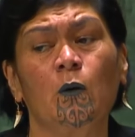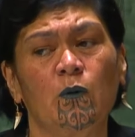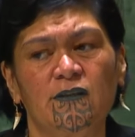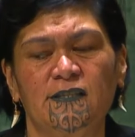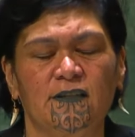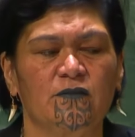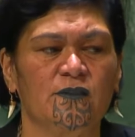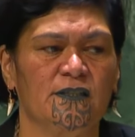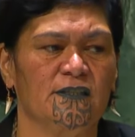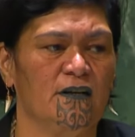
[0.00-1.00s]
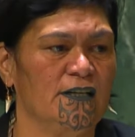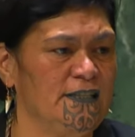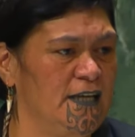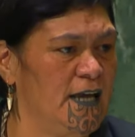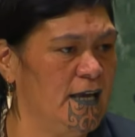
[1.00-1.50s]
with civil
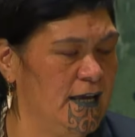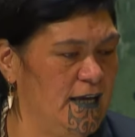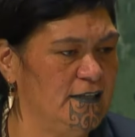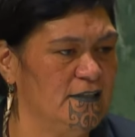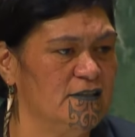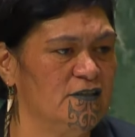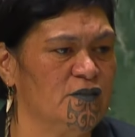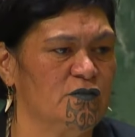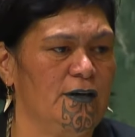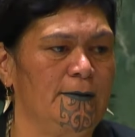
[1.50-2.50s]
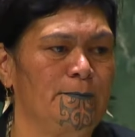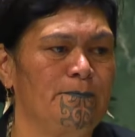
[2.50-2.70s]
society and industry.